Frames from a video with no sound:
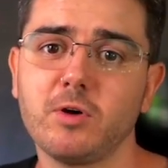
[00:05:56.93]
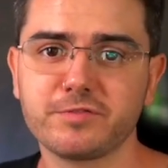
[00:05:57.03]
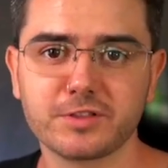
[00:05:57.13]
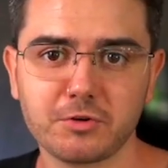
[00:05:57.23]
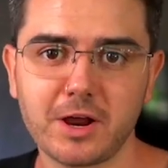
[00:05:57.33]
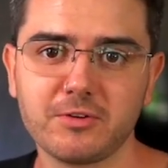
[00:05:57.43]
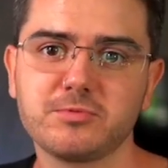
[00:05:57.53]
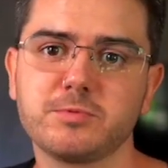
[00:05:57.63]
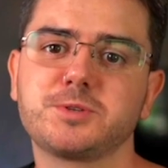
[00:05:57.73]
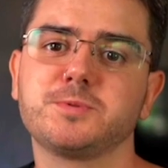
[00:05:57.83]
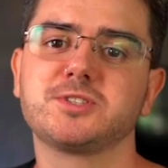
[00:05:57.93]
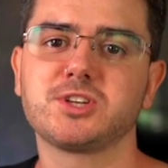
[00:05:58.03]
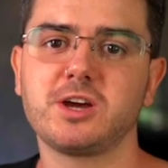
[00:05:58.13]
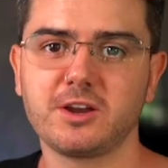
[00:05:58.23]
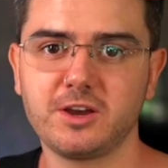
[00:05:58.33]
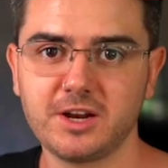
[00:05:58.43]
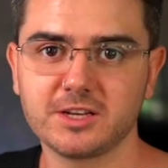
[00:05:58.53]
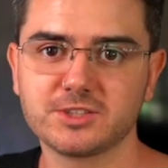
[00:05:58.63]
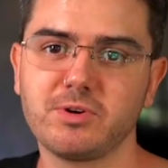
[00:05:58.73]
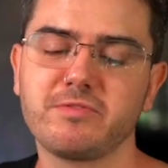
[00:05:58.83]
off the ground, which would start
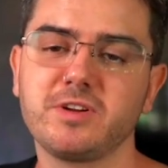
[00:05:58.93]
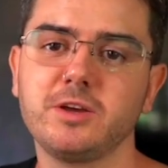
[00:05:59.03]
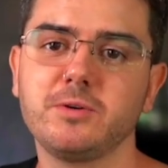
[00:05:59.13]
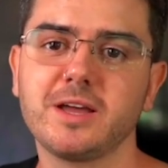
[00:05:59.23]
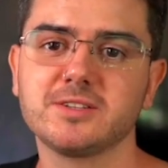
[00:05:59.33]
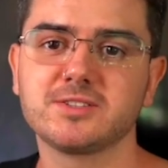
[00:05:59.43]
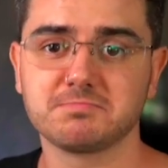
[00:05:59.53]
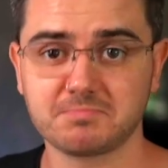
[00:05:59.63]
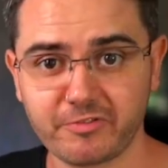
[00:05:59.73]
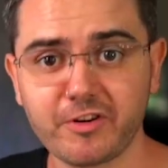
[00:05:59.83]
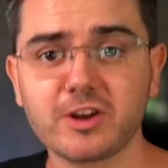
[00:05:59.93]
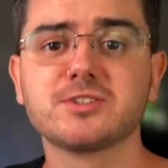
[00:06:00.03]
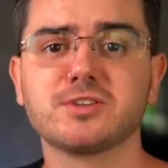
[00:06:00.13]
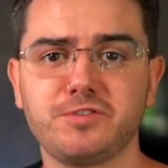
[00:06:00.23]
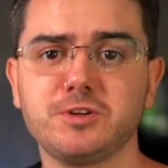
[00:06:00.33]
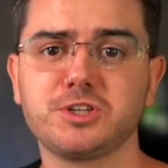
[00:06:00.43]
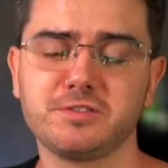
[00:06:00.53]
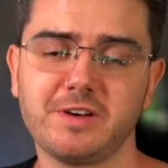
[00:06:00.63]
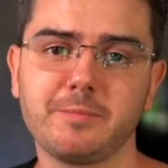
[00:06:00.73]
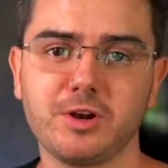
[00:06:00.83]
earning us revenue and fund the future
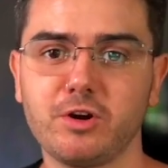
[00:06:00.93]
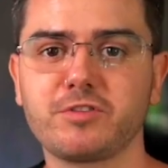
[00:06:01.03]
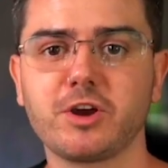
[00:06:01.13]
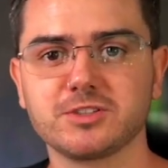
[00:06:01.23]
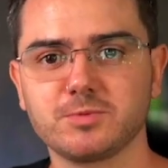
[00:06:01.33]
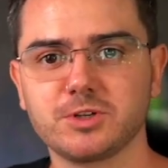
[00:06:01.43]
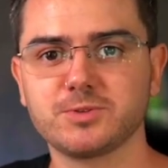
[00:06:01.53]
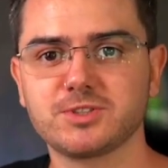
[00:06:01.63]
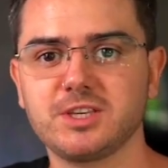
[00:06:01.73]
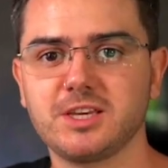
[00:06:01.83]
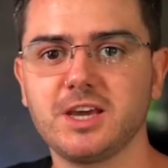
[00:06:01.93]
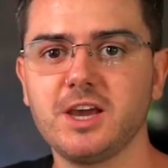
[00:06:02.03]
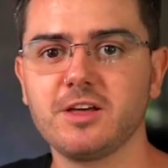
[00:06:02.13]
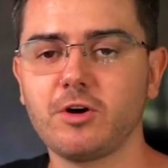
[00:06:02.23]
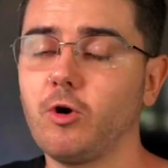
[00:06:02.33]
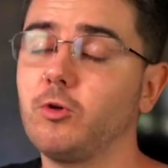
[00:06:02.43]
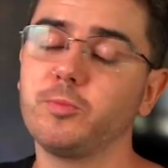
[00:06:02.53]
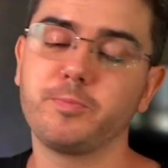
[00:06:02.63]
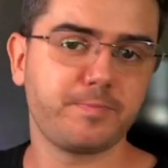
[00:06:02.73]
development of Ghost, which was the, the whole